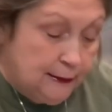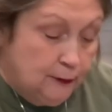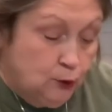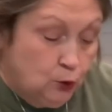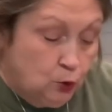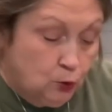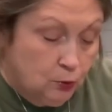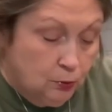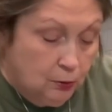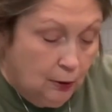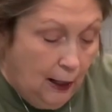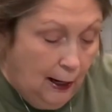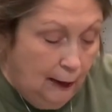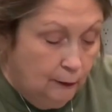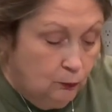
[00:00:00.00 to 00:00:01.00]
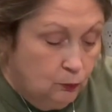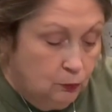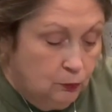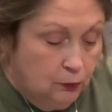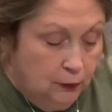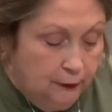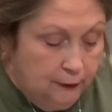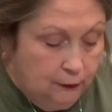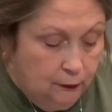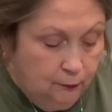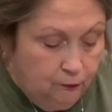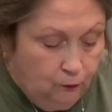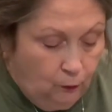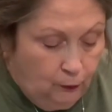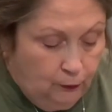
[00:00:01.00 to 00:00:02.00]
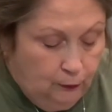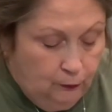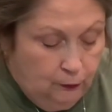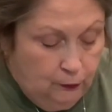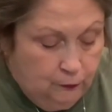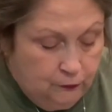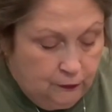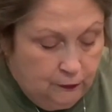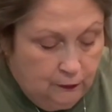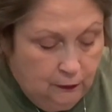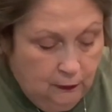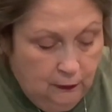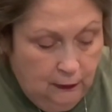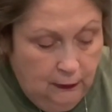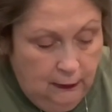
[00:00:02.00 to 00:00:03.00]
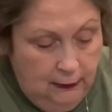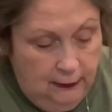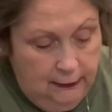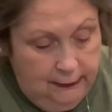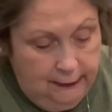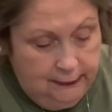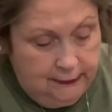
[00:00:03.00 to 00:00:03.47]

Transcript: and dry it really good before you use it. Now,